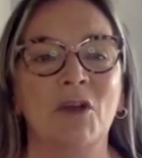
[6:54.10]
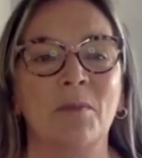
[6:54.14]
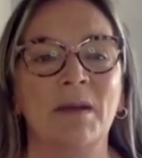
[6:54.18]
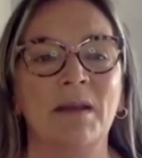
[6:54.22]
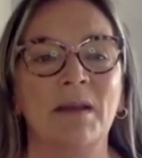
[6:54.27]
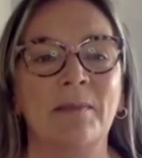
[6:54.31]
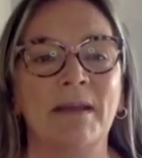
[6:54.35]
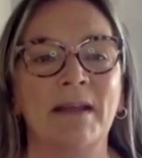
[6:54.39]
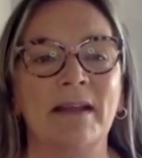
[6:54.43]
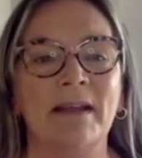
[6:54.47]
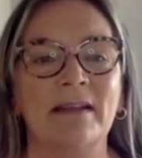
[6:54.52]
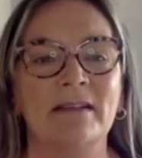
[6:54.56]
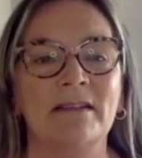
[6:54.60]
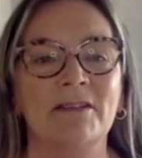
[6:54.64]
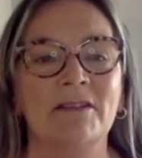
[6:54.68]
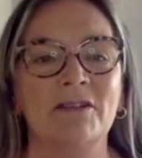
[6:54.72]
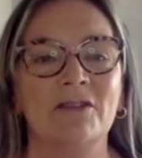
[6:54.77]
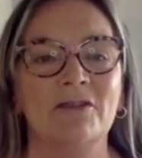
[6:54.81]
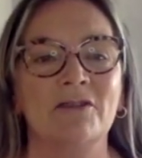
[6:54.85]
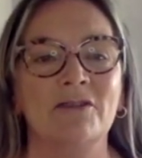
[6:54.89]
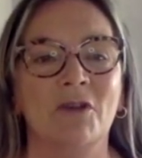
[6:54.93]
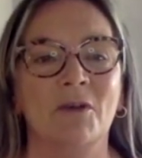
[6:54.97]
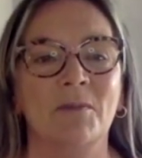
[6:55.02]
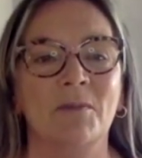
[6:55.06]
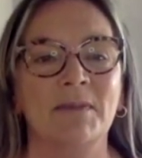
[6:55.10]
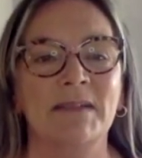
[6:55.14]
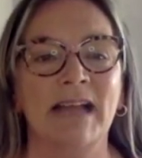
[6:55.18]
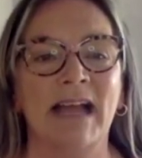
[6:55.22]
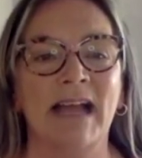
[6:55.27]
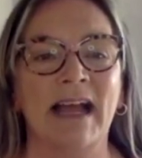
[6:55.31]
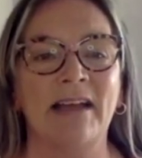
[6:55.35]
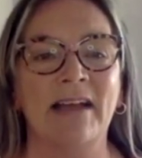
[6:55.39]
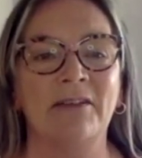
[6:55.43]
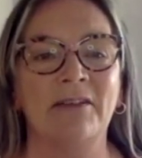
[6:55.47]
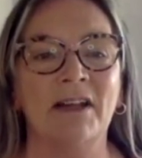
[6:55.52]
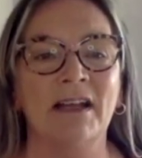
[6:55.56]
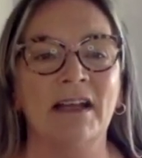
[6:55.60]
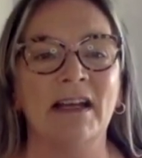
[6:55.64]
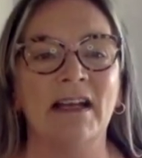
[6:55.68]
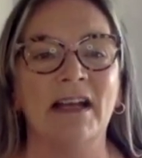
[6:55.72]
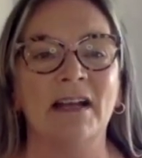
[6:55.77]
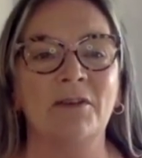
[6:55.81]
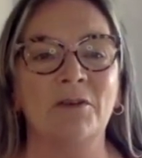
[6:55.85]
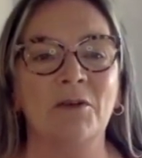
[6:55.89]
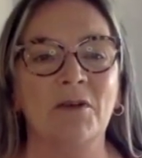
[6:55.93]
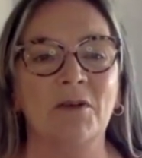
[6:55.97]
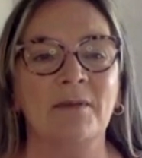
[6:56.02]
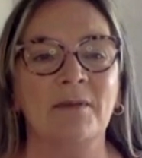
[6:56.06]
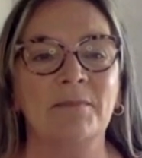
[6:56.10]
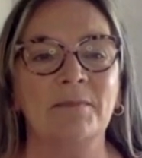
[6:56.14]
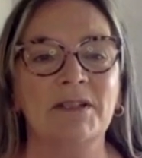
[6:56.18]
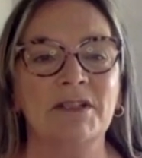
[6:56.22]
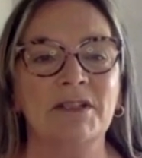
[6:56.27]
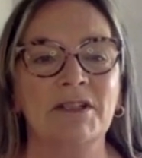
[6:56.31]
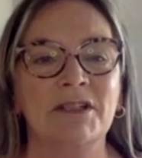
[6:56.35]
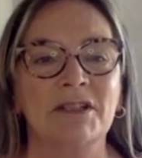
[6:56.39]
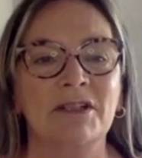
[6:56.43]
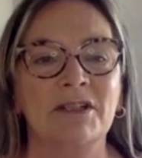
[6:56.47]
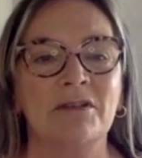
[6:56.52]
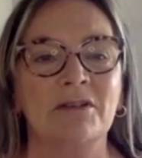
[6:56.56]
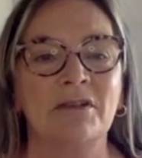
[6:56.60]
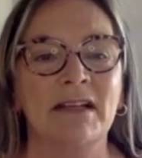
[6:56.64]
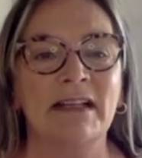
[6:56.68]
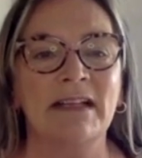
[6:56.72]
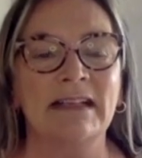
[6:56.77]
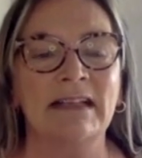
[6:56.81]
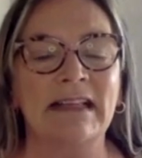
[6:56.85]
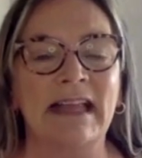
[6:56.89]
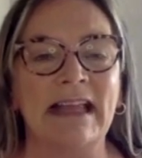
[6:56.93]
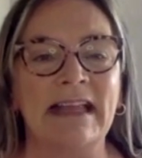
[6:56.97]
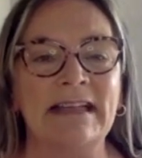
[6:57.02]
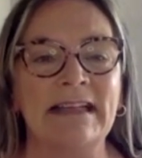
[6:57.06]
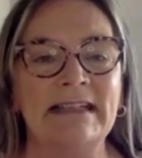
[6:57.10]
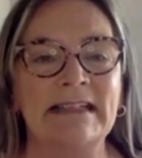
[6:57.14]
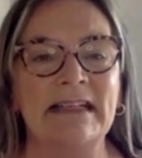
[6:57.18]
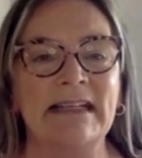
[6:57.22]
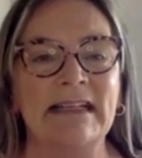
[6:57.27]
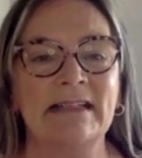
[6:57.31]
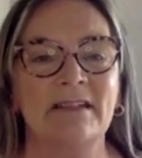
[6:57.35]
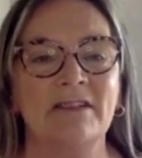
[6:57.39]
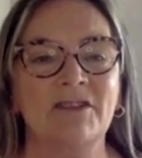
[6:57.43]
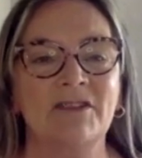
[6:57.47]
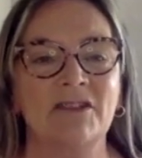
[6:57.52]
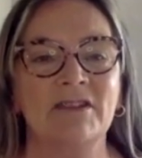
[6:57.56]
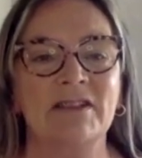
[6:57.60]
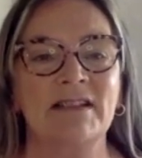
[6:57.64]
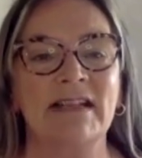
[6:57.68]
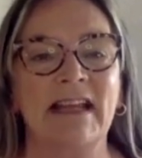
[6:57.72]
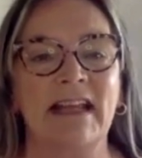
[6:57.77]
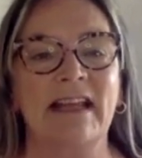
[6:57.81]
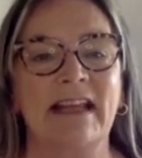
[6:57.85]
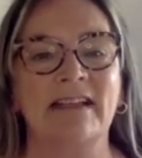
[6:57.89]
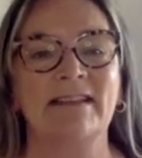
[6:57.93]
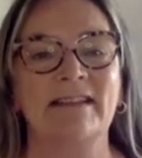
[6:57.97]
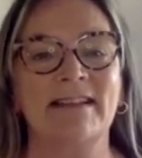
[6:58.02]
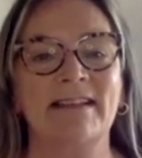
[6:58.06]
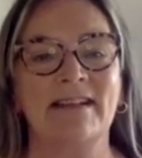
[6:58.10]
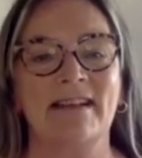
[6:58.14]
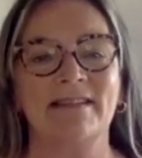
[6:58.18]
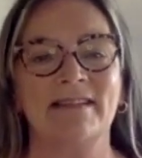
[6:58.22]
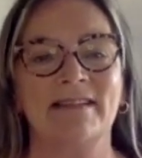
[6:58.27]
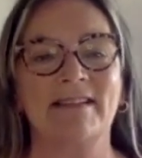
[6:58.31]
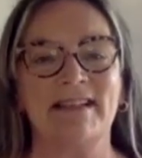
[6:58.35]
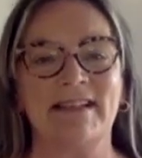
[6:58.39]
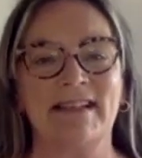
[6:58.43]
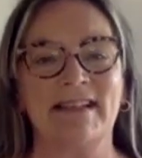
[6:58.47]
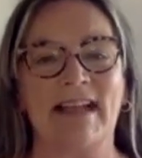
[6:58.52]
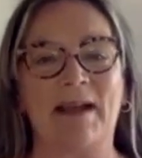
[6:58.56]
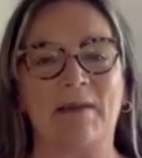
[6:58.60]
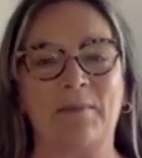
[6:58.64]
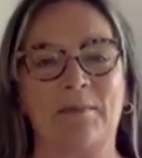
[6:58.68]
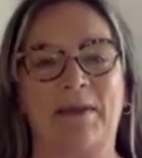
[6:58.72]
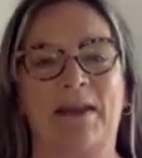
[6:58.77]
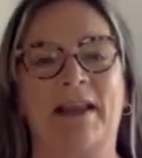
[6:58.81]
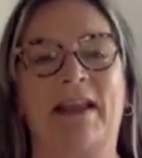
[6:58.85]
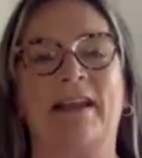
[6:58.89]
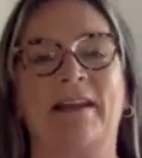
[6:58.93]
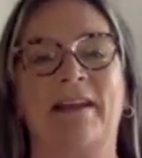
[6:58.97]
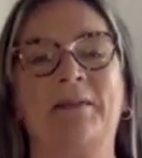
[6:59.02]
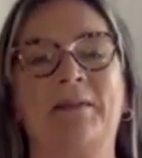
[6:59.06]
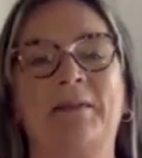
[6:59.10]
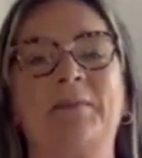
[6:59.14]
bits, just drop down, and you'll come to two little indents just here. Start to tap here.